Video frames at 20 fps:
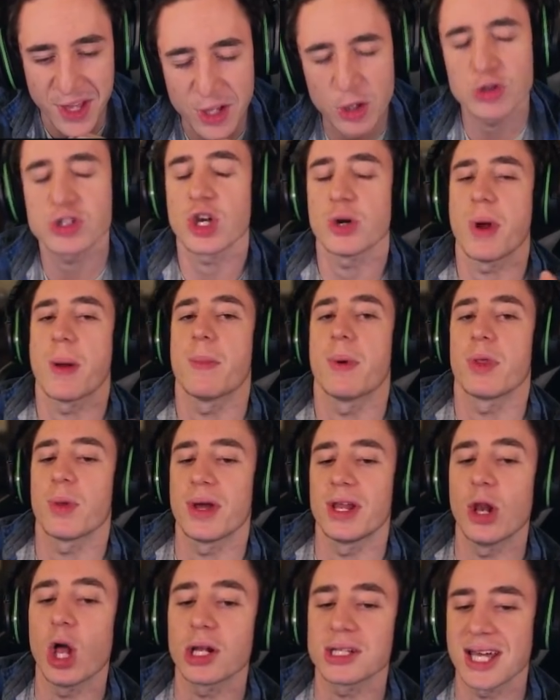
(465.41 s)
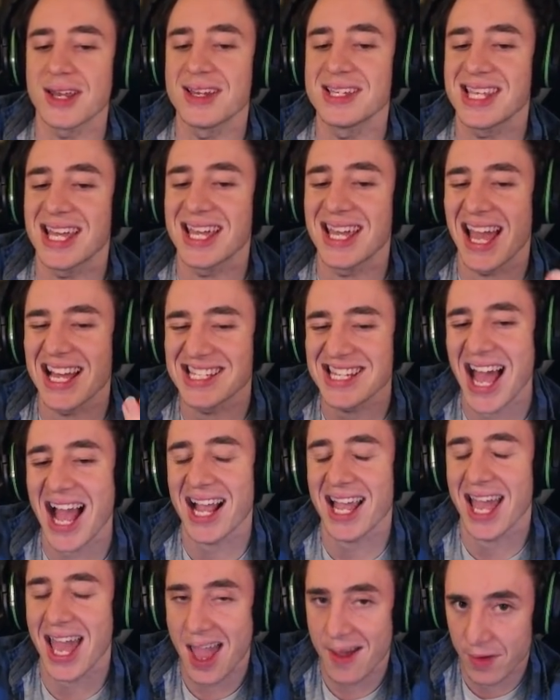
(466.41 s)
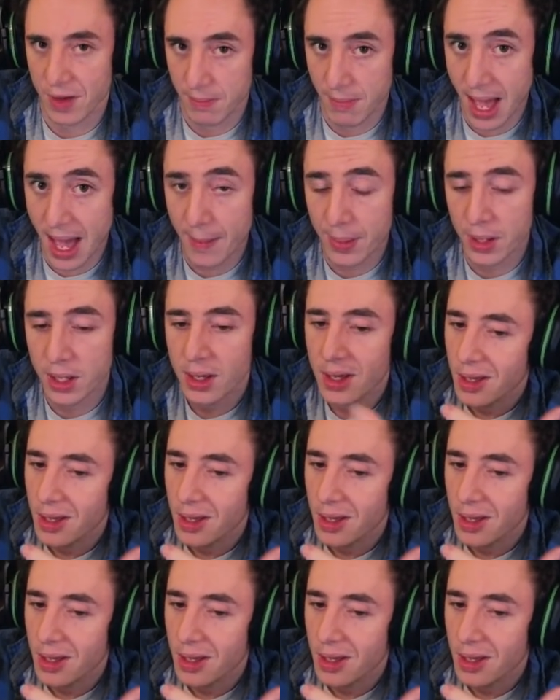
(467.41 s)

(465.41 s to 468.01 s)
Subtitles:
You also got to remember, by the way, Lockdown is a attacker-heavy map.